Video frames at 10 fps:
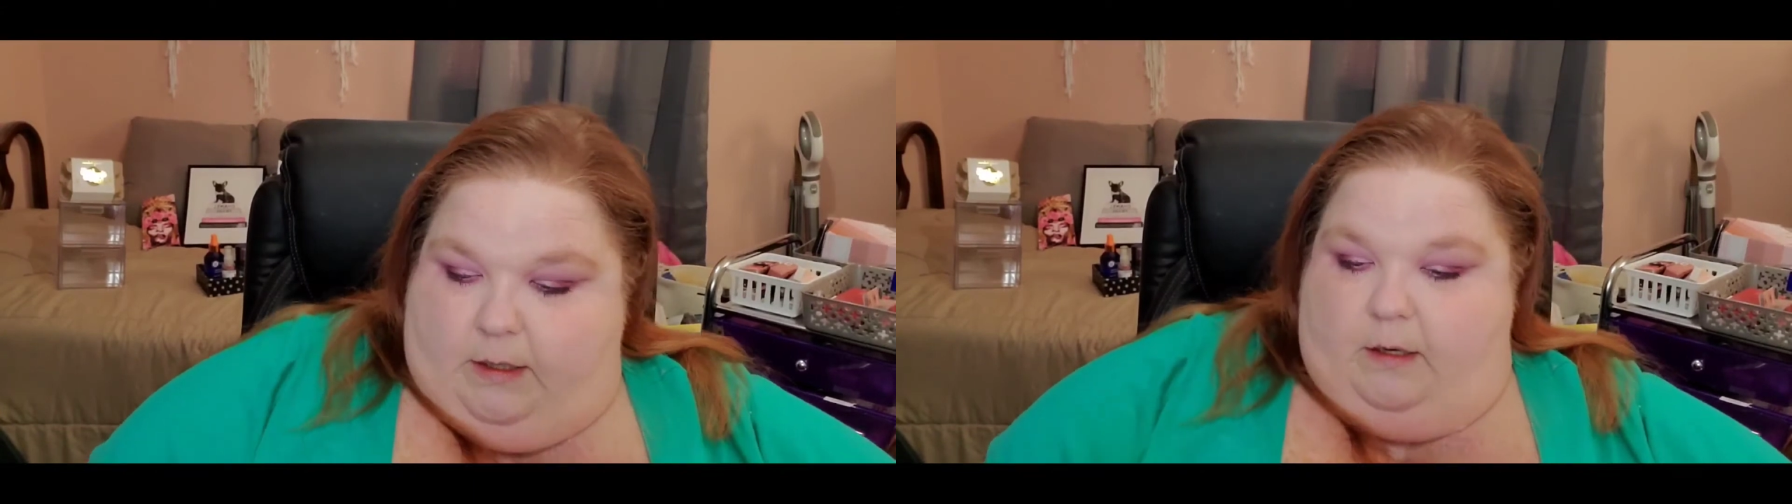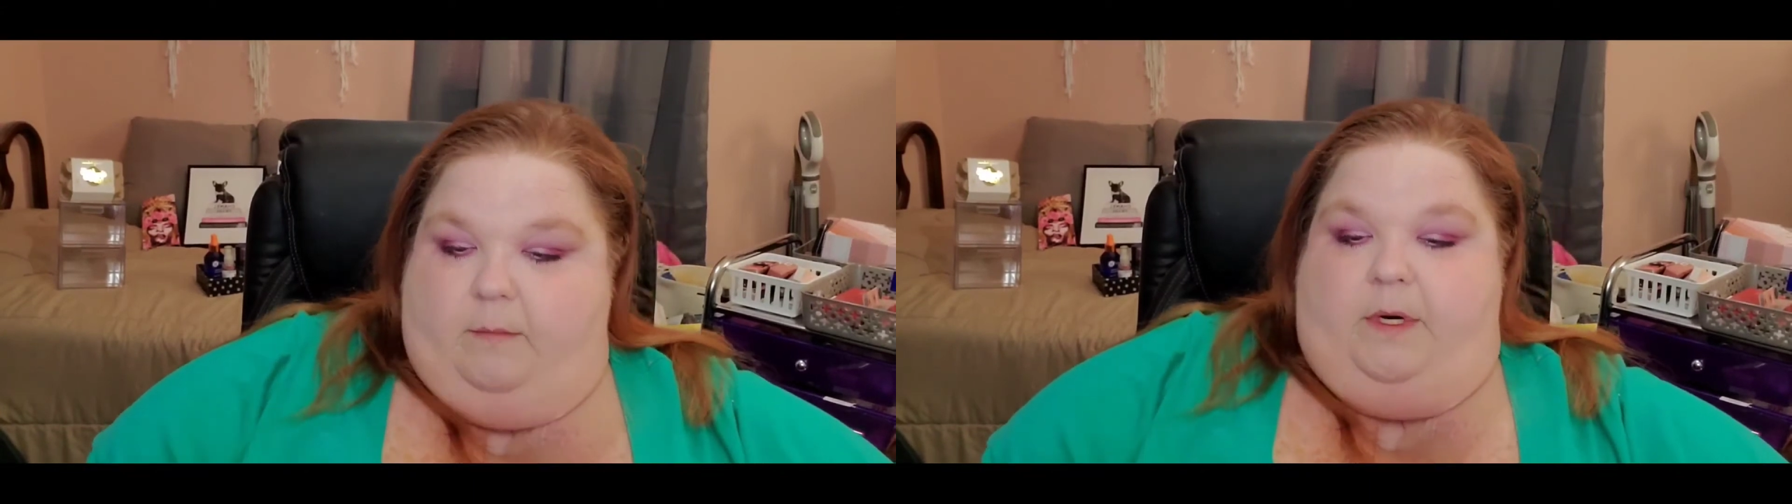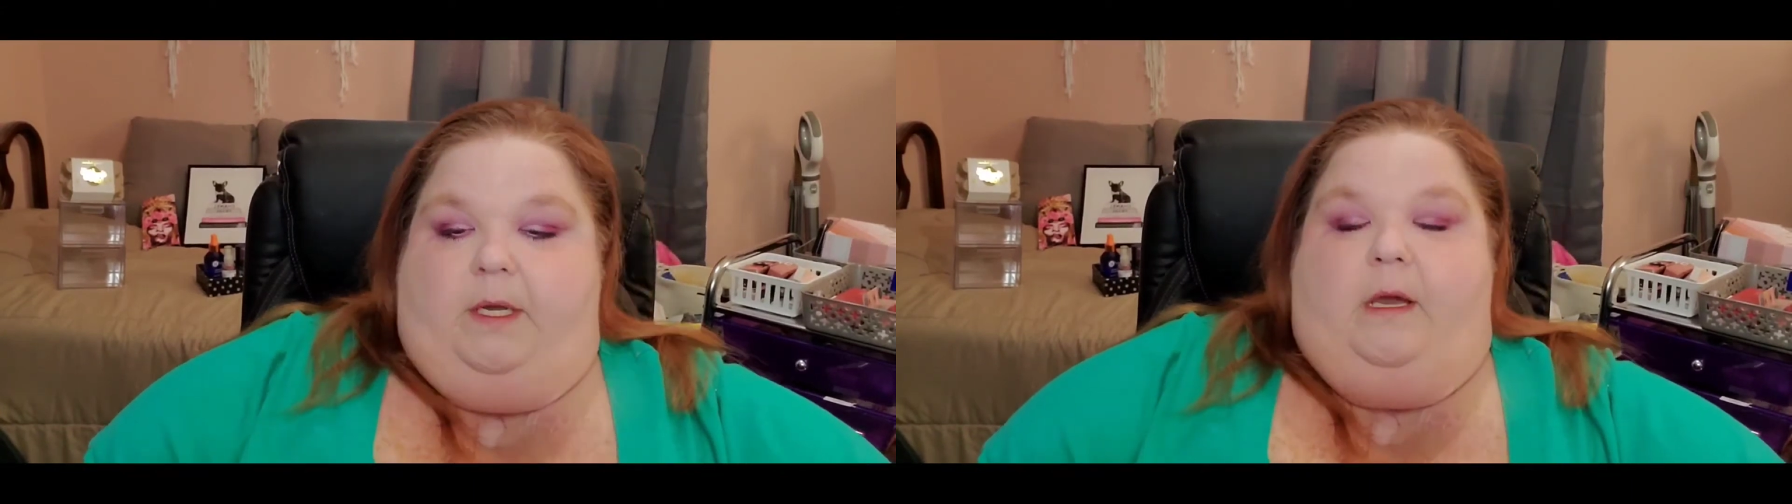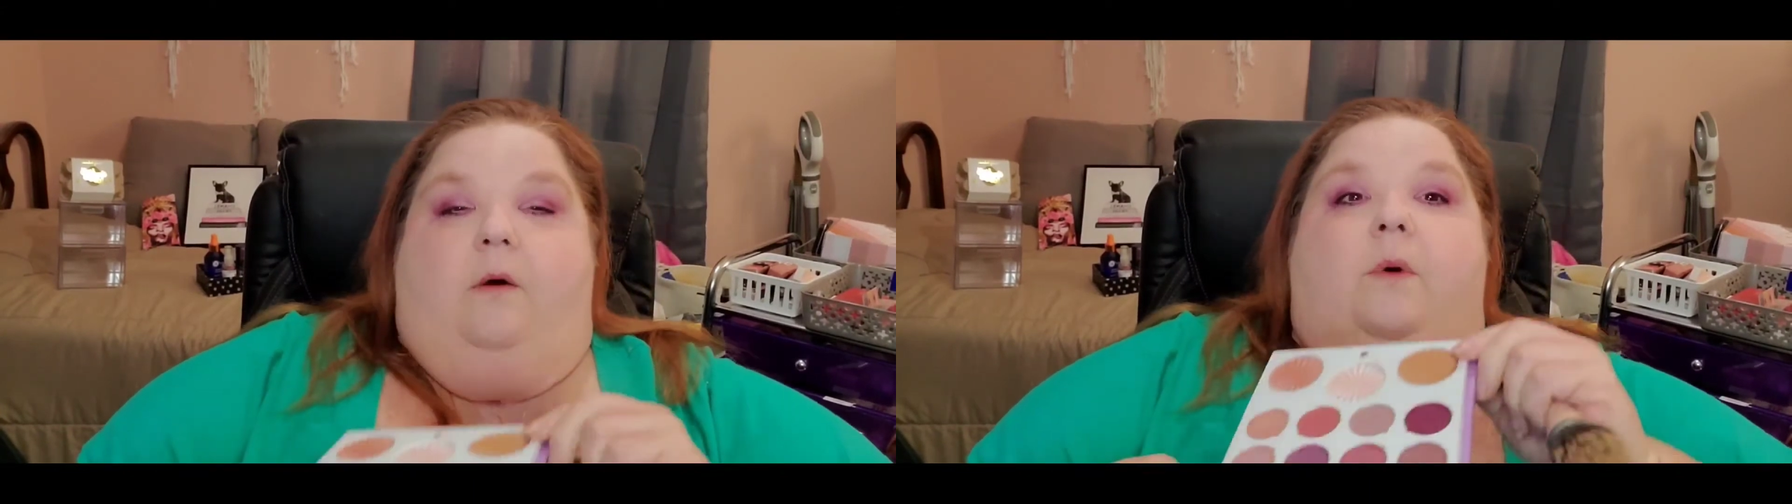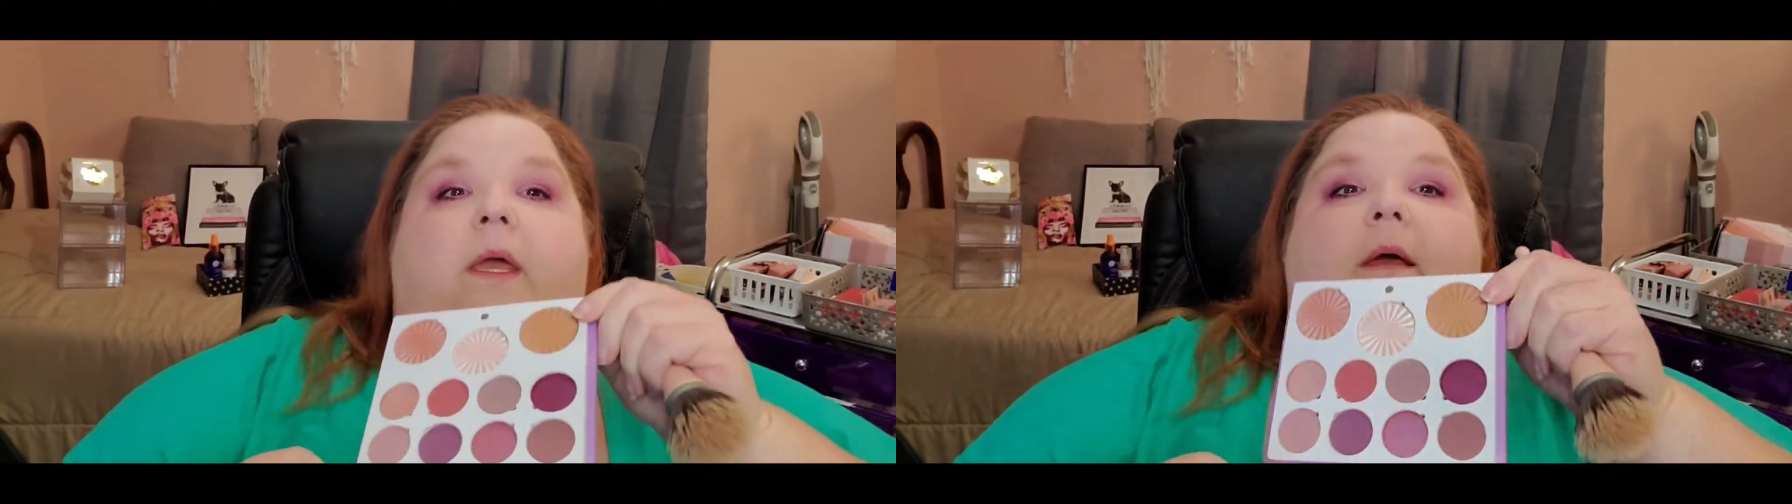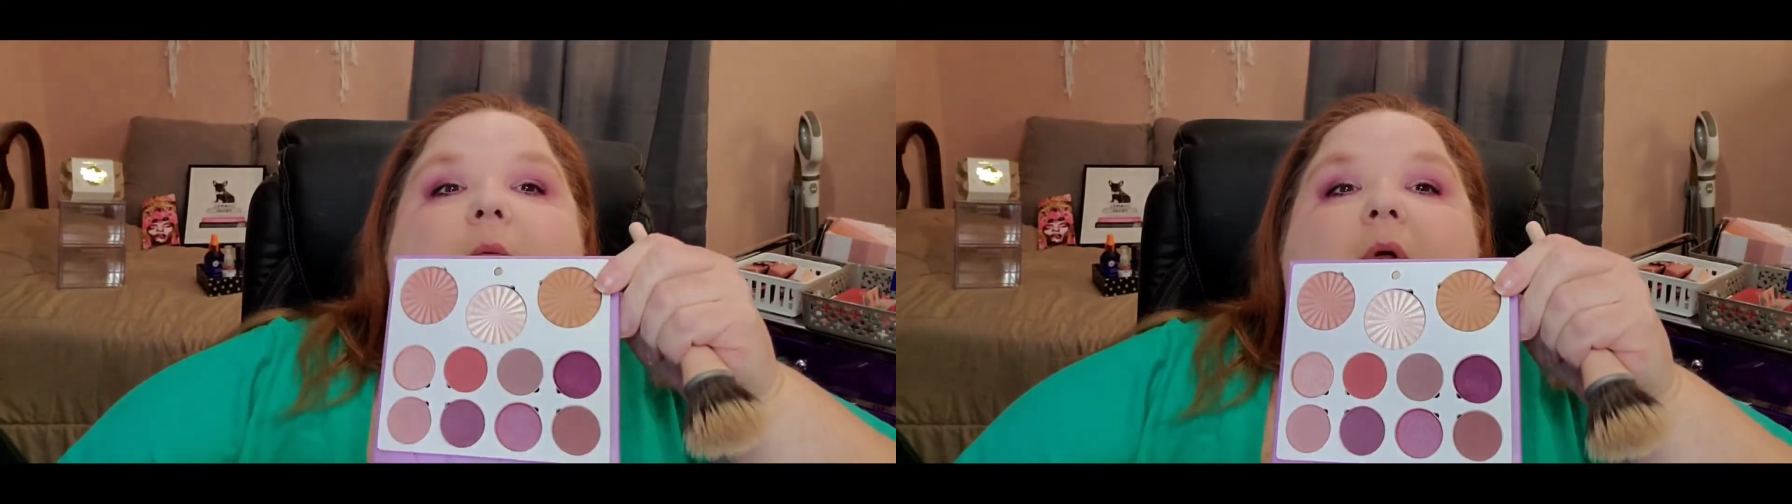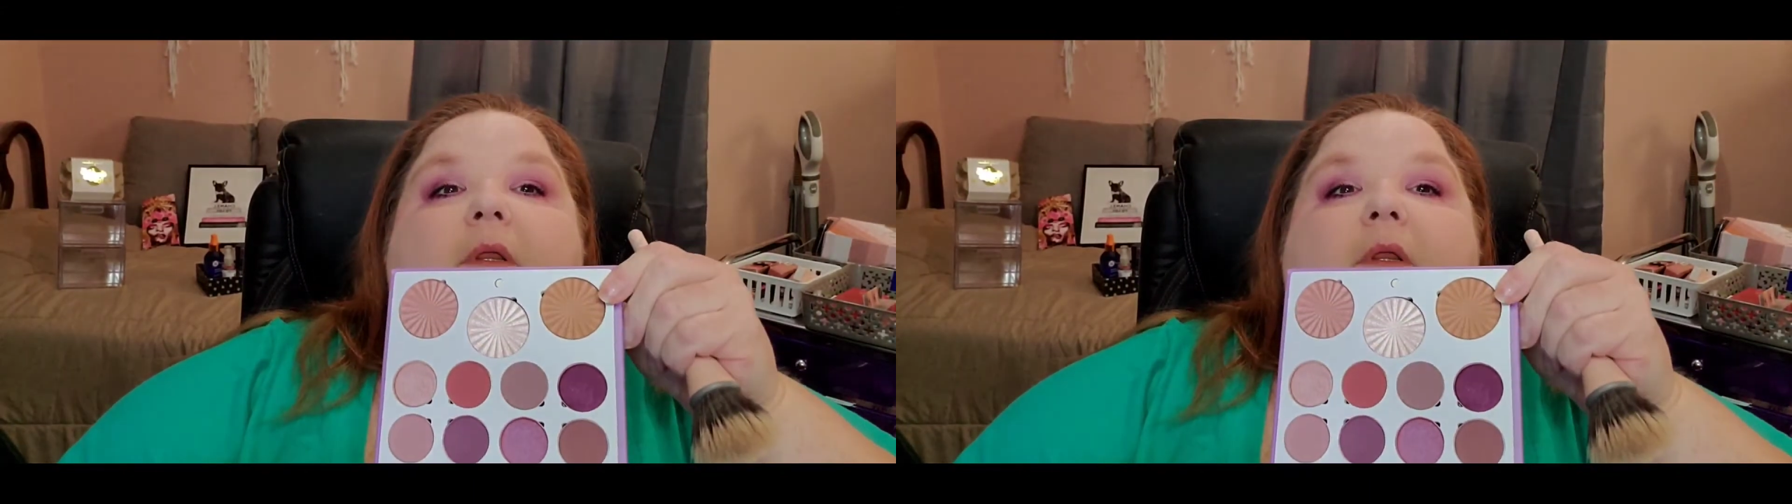and I'm going to go in with